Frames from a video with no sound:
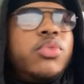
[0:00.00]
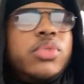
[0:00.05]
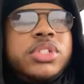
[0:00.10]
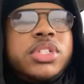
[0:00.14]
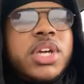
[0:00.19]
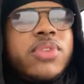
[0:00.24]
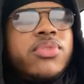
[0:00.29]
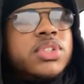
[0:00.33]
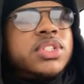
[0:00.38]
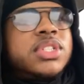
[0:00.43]

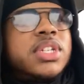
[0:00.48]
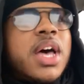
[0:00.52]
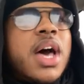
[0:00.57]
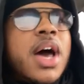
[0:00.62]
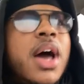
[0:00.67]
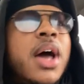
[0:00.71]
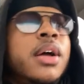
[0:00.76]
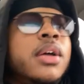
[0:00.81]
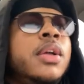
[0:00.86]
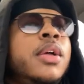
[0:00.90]
whichever
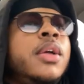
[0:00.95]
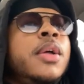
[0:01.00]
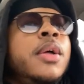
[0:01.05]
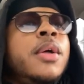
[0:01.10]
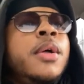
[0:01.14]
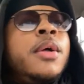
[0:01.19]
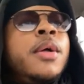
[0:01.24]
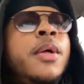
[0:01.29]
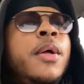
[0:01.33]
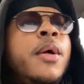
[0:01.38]
side,
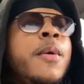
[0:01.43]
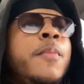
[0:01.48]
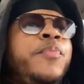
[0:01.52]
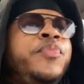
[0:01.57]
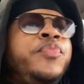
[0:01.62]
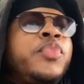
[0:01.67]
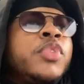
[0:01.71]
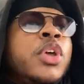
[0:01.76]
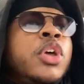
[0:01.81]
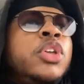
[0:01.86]

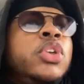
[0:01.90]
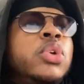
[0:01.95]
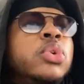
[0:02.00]
you'll